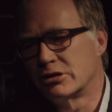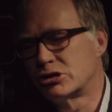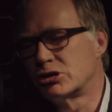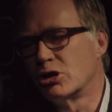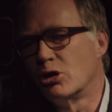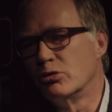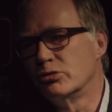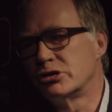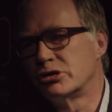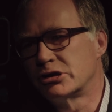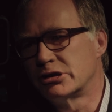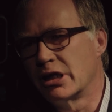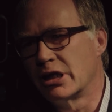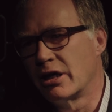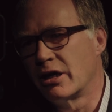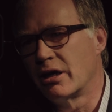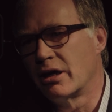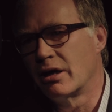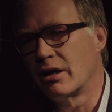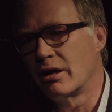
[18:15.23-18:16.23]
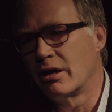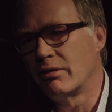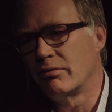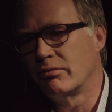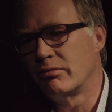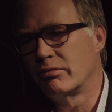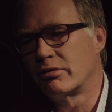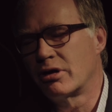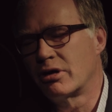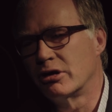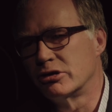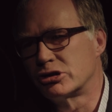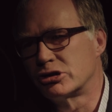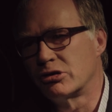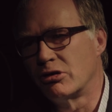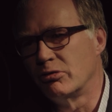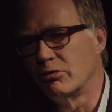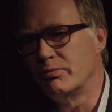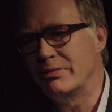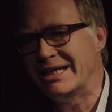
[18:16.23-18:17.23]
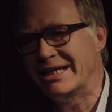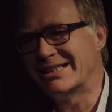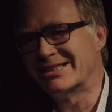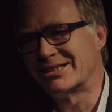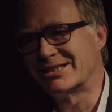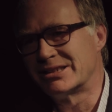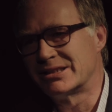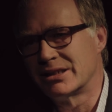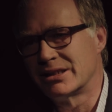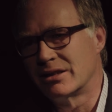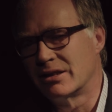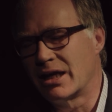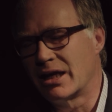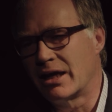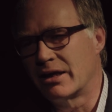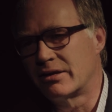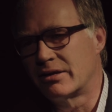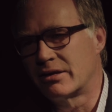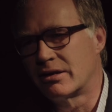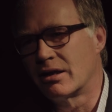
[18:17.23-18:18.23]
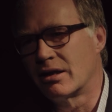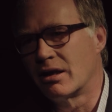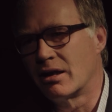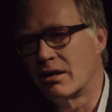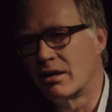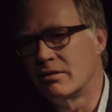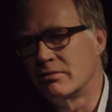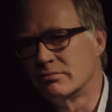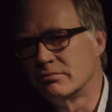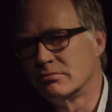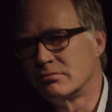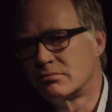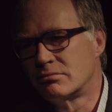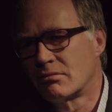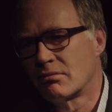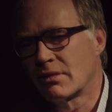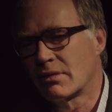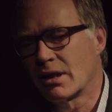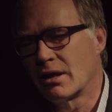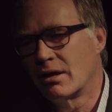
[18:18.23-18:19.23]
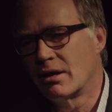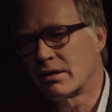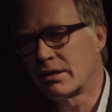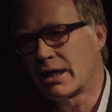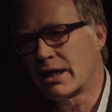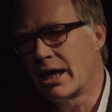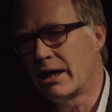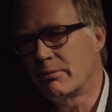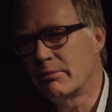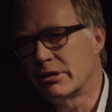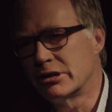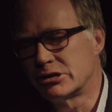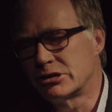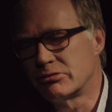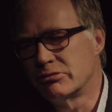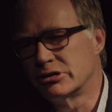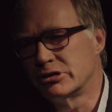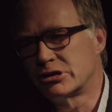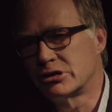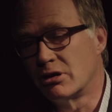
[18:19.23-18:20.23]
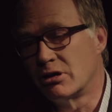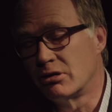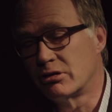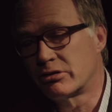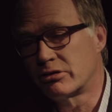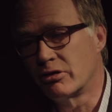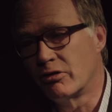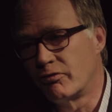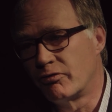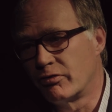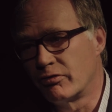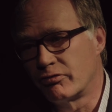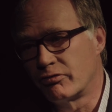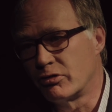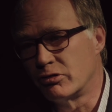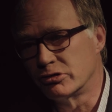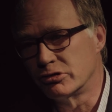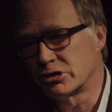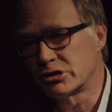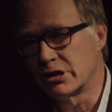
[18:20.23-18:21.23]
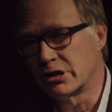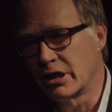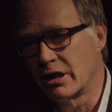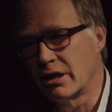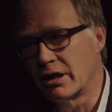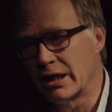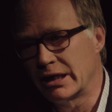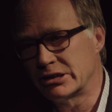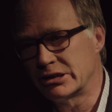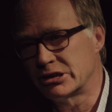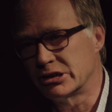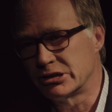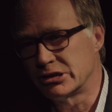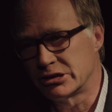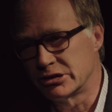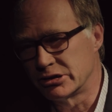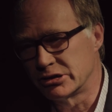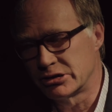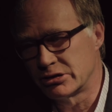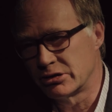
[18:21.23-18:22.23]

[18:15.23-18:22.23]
shows the cultural mix that came as a result of course, the existence